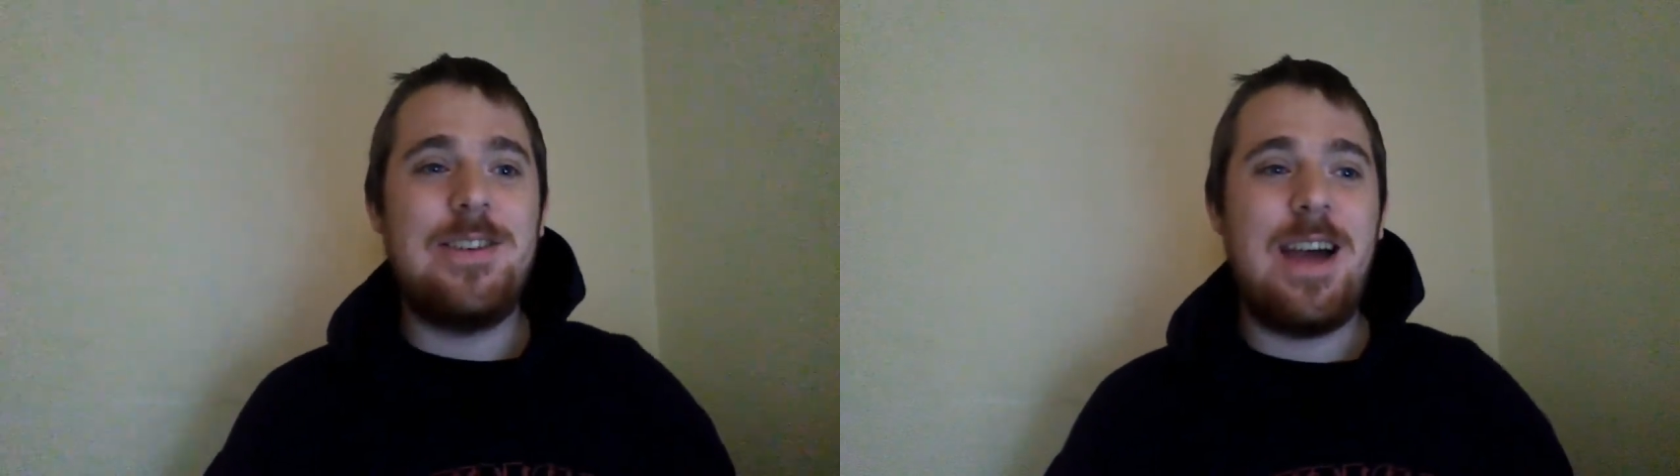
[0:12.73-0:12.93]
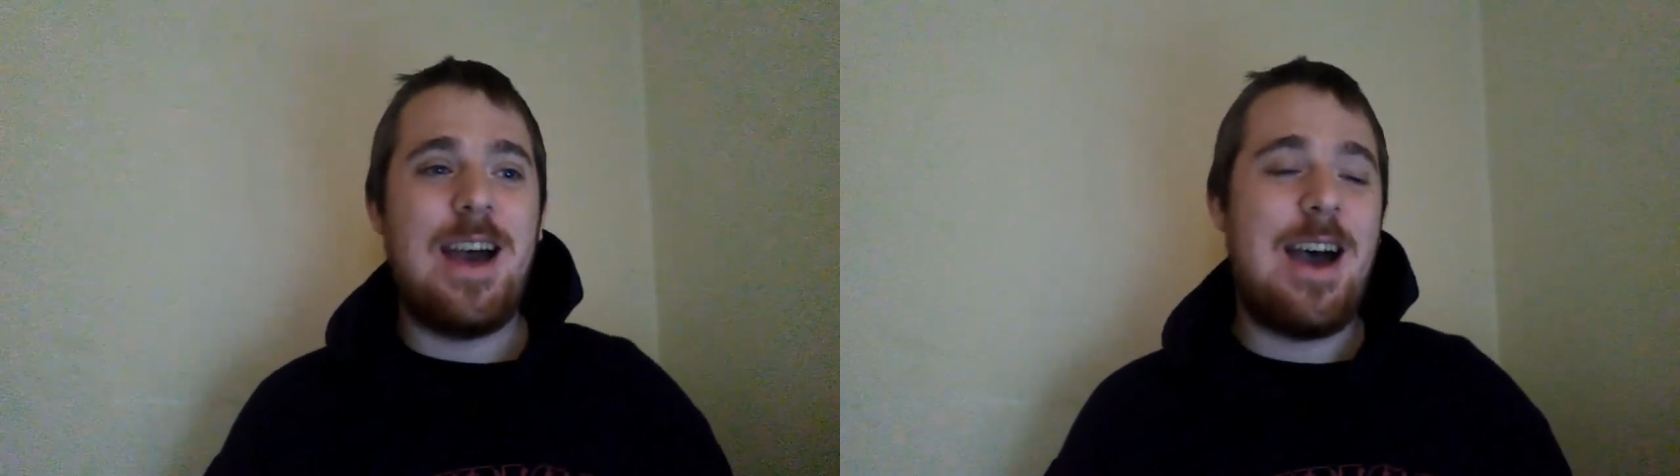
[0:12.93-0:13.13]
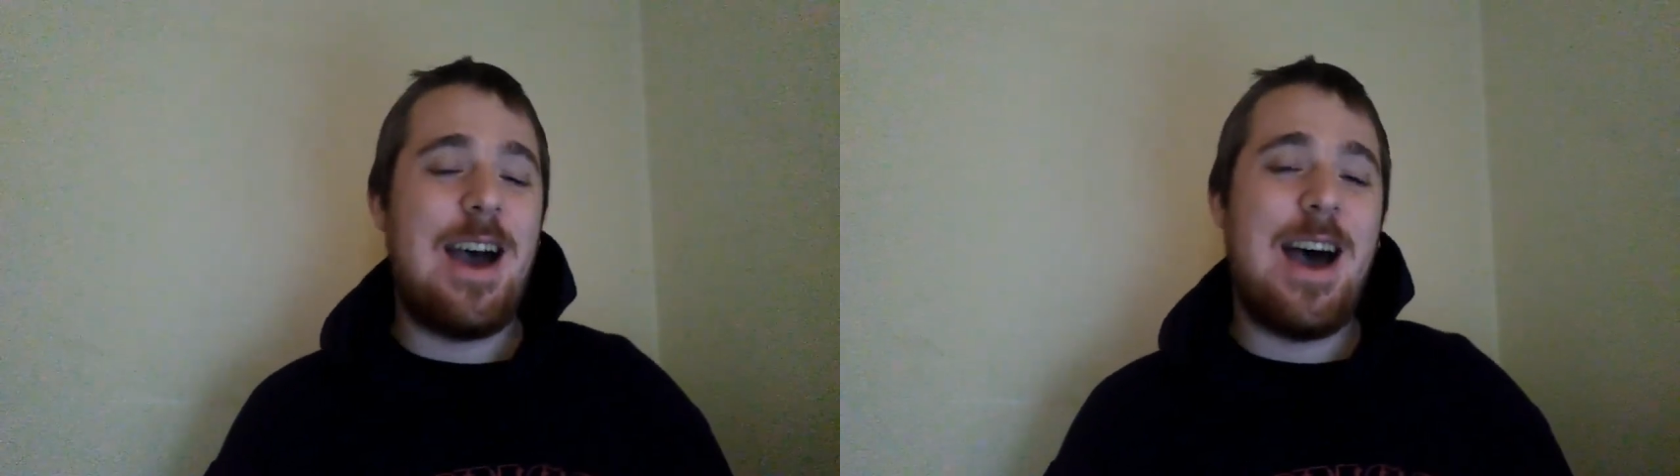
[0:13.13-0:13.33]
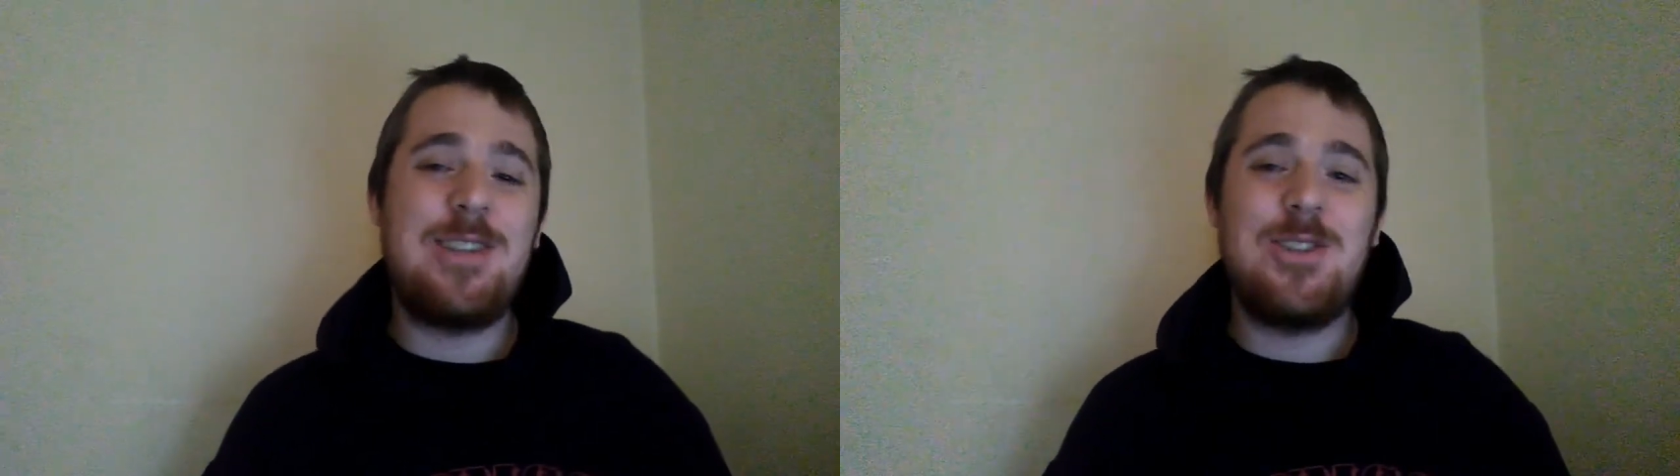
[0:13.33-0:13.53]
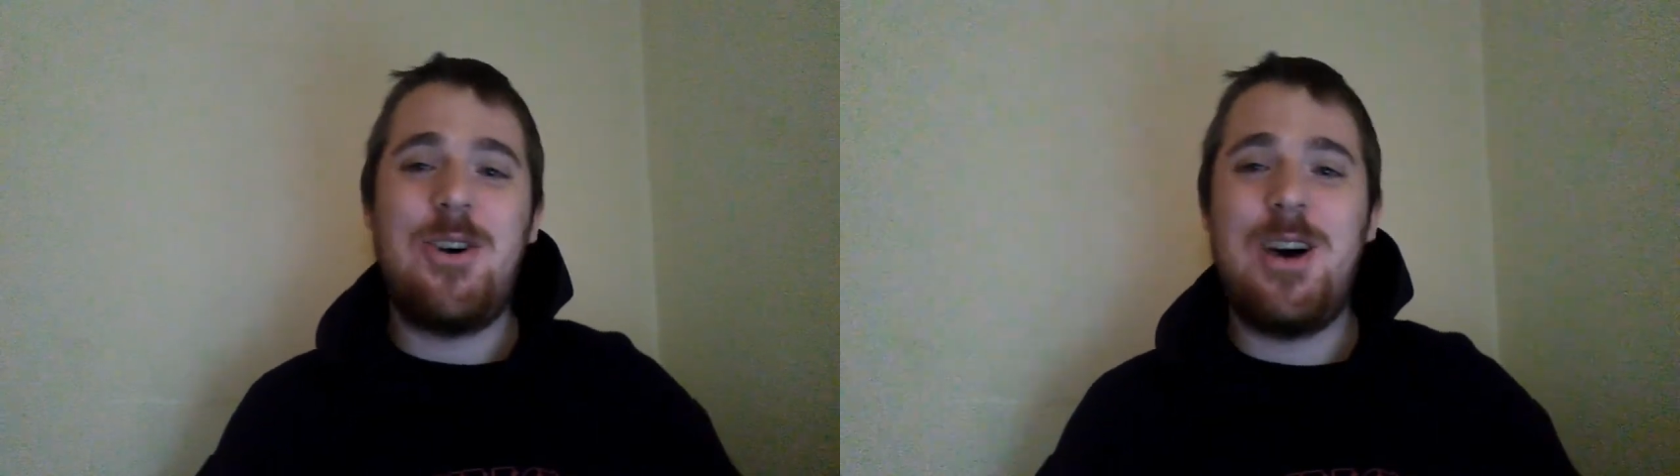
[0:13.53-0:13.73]
uh, I
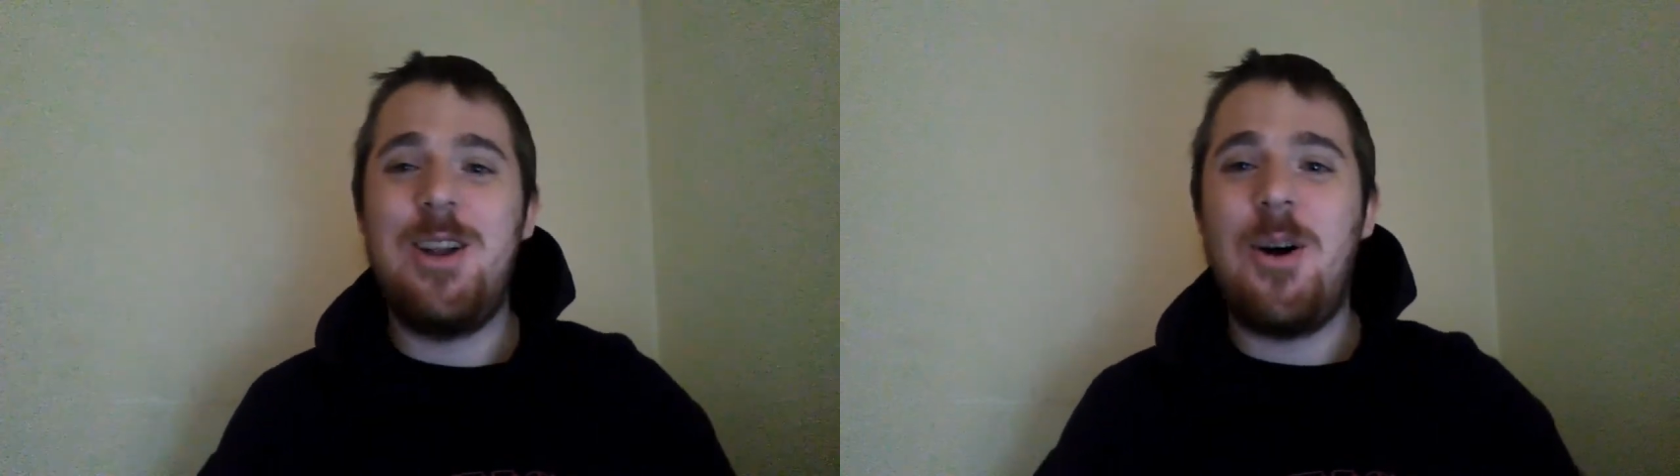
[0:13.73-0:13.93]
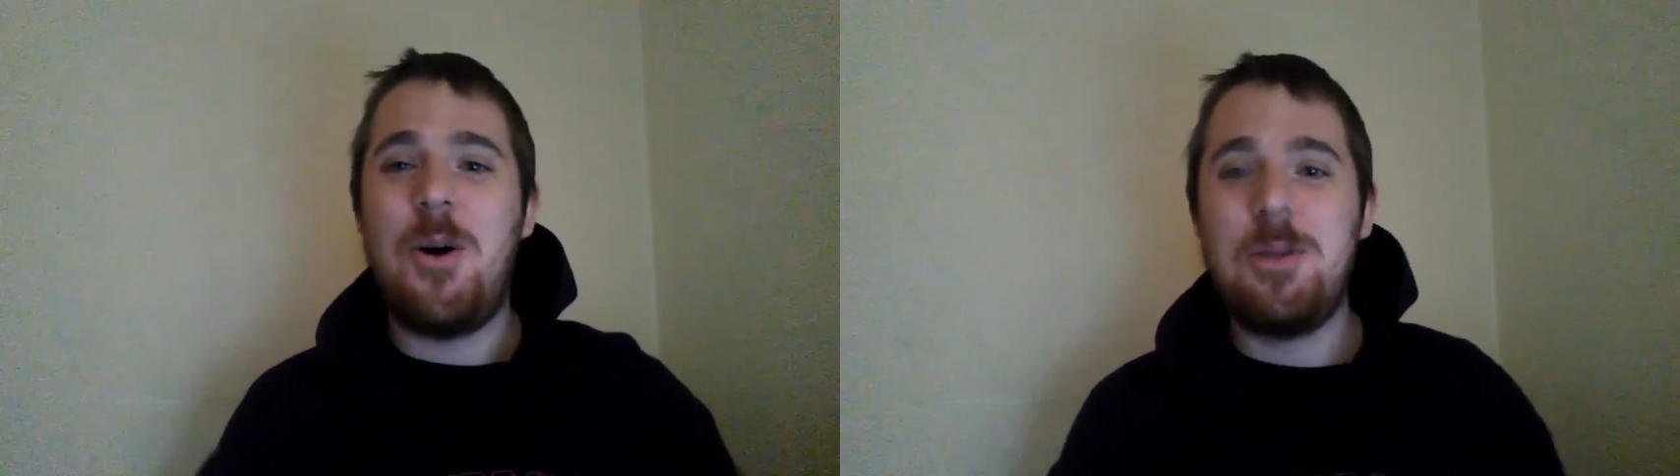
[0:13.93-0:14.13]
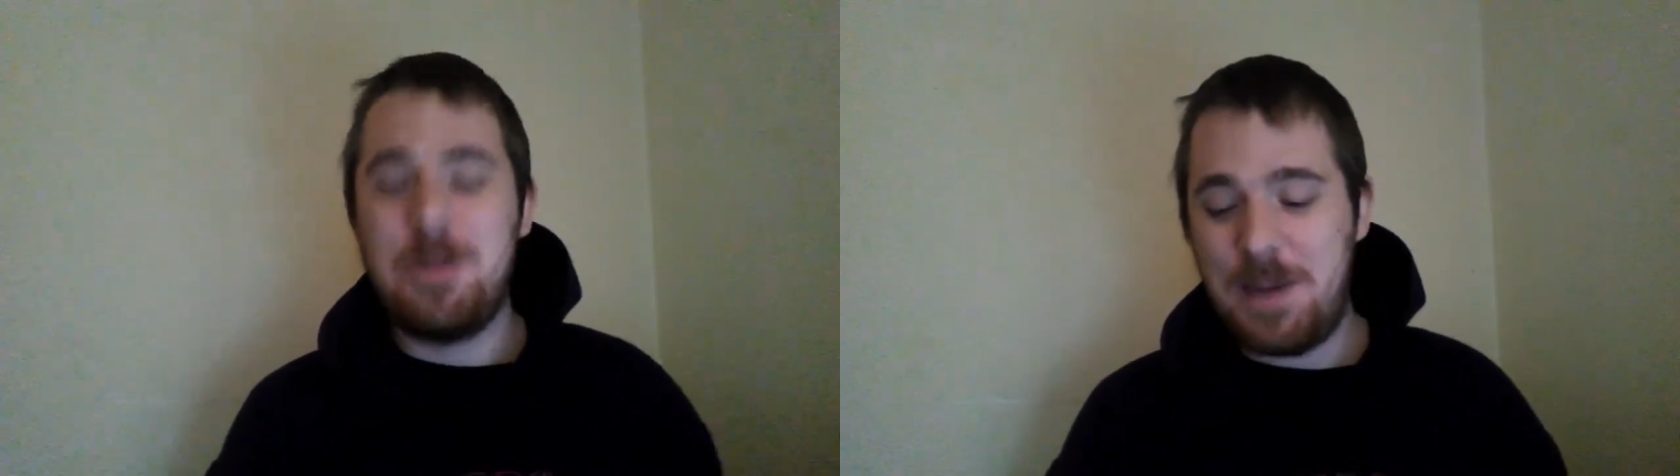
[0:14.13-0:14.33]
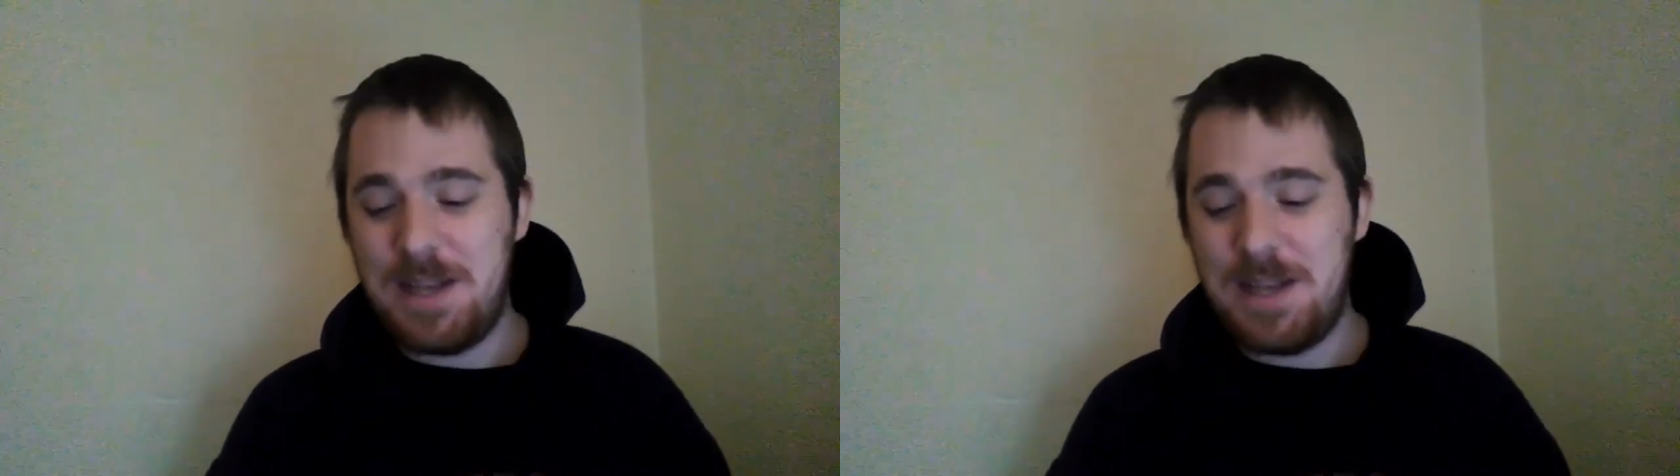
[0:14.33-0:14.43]
saw an old